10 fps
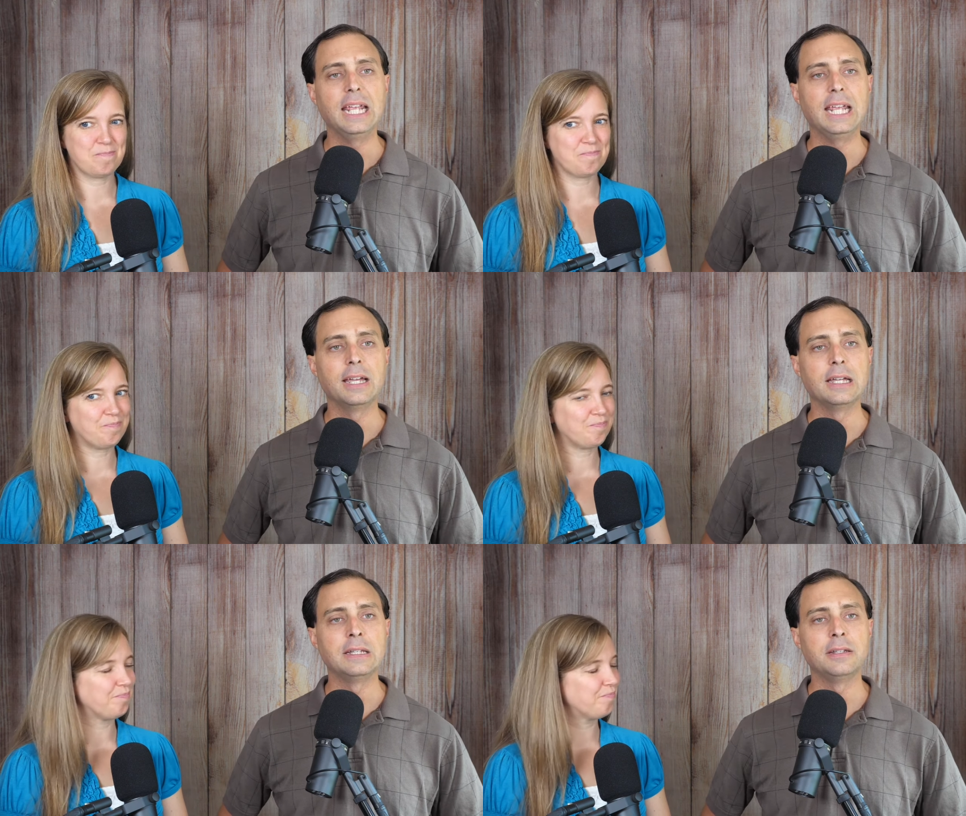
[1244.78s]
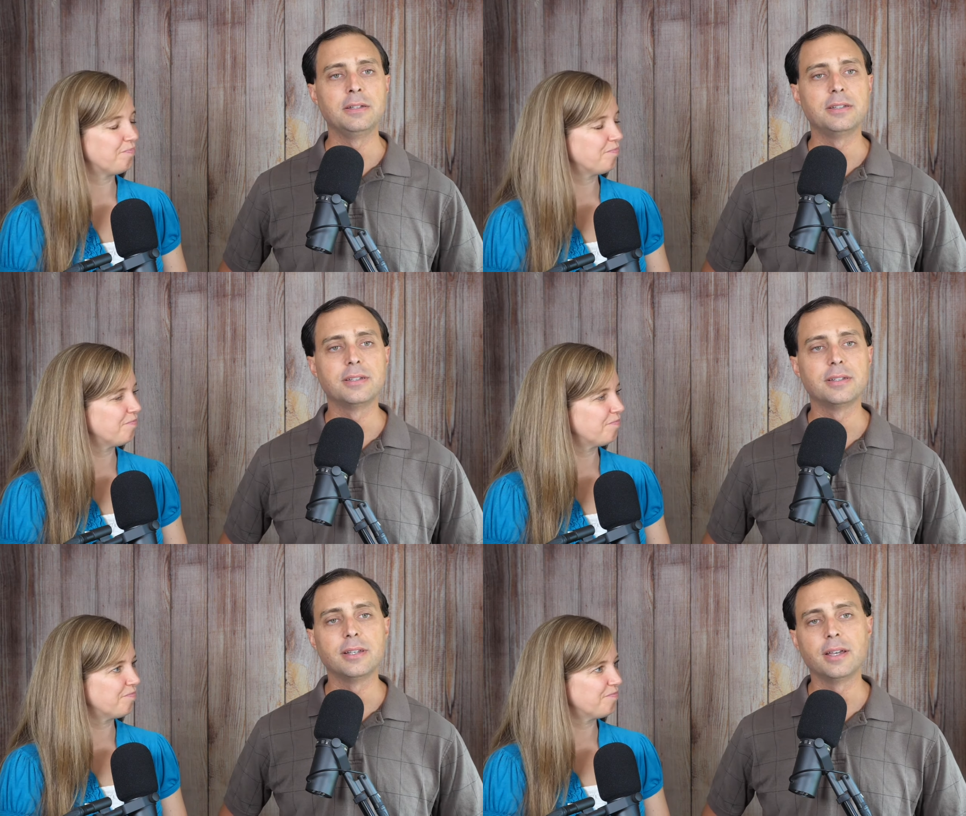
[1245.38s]
Speaker 1: And
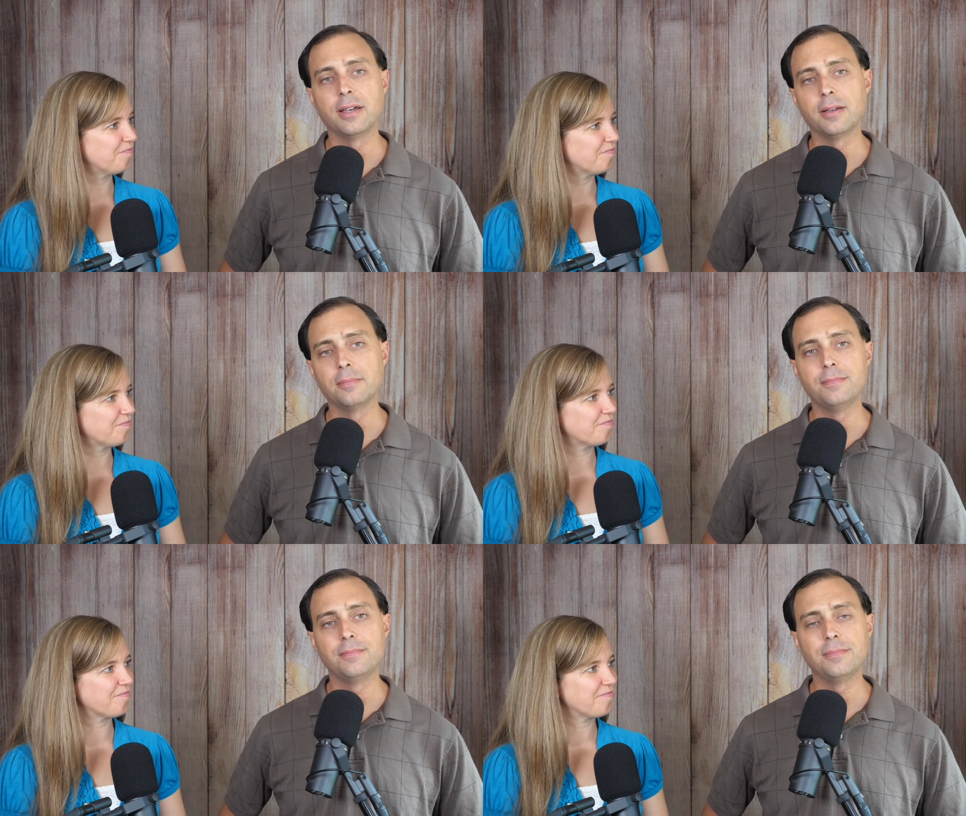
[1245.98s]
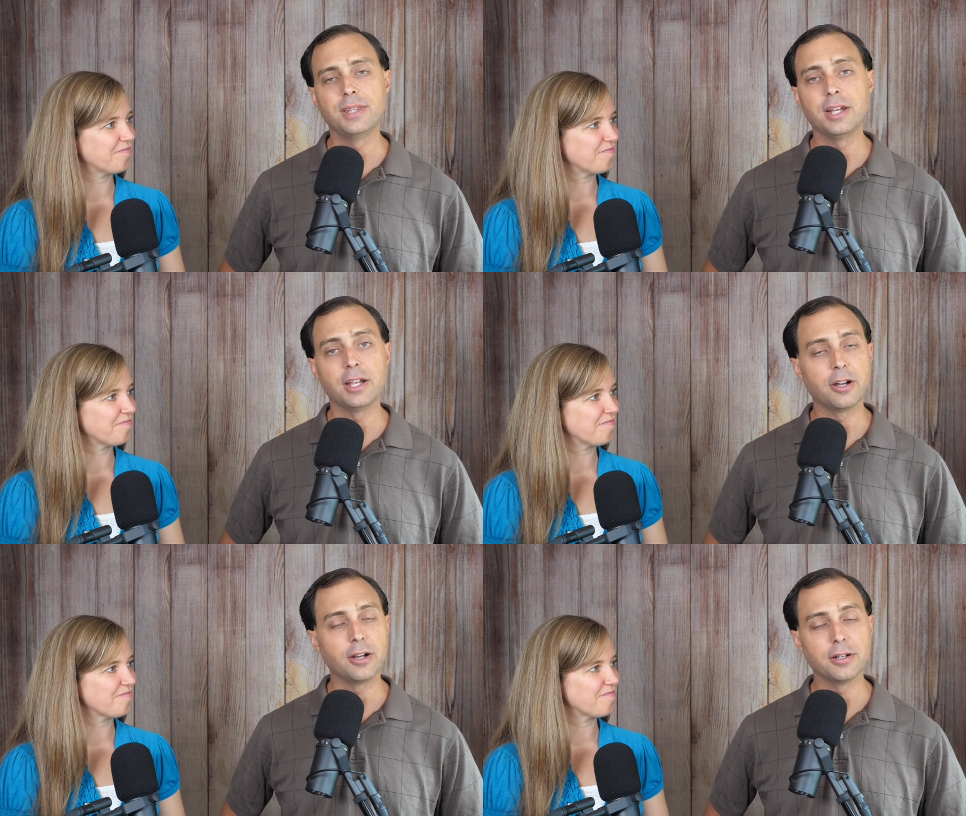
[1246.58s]
uh,
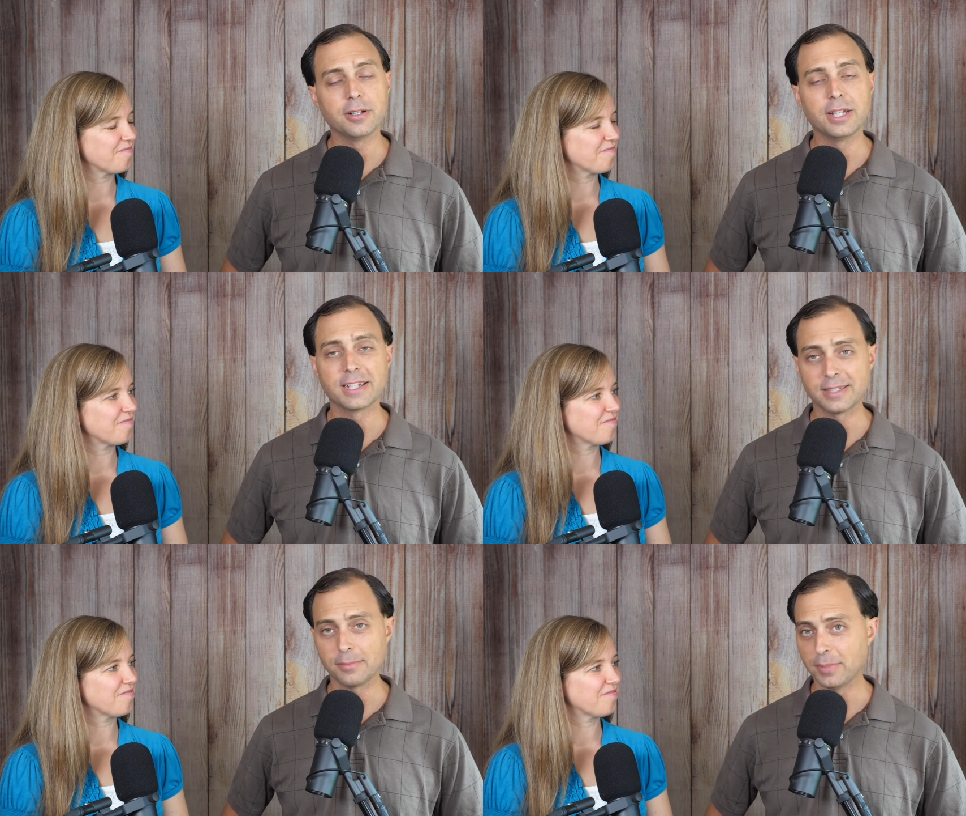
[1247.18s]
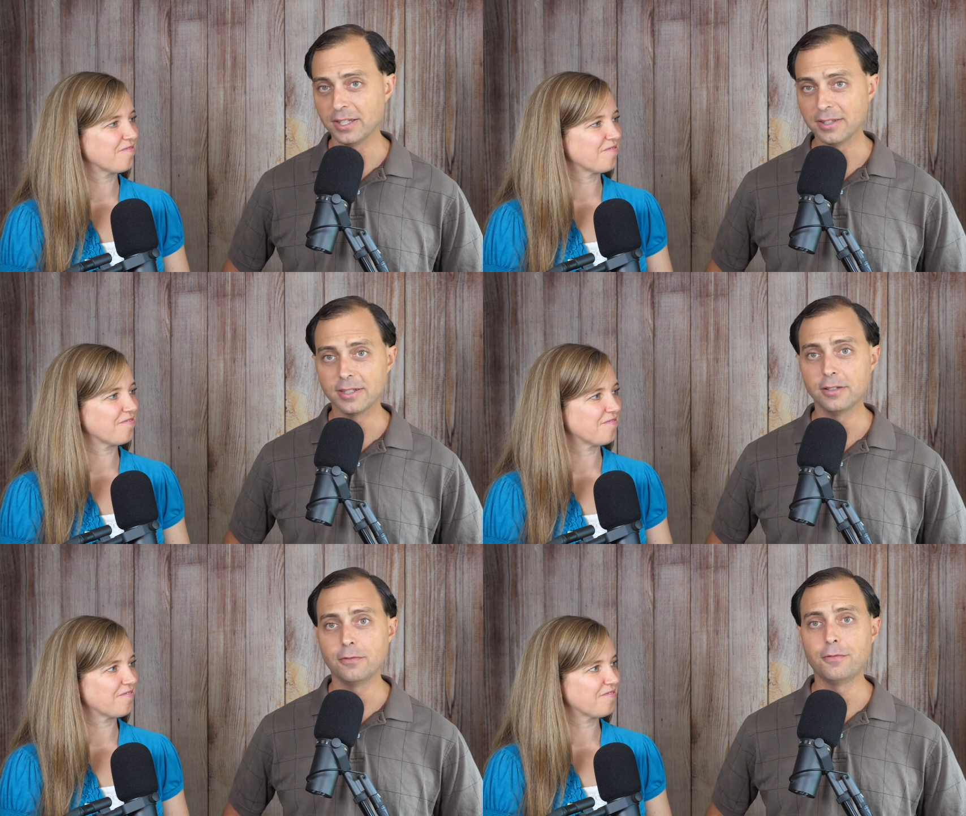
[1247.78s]
they are
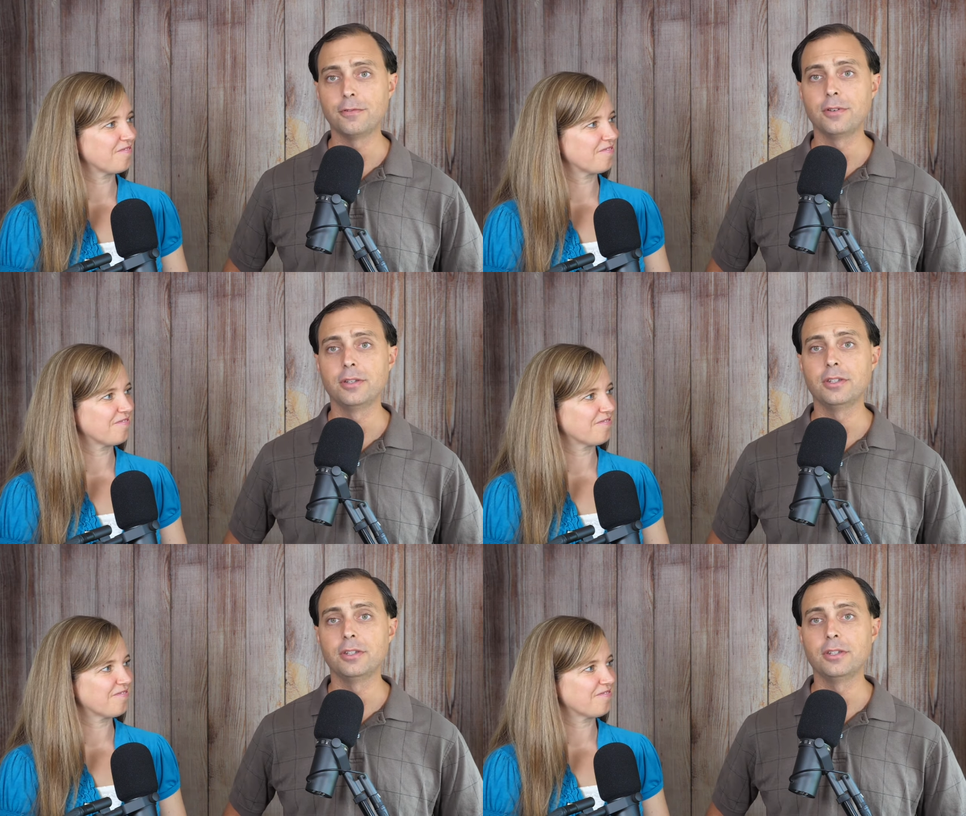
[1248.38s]
expensive.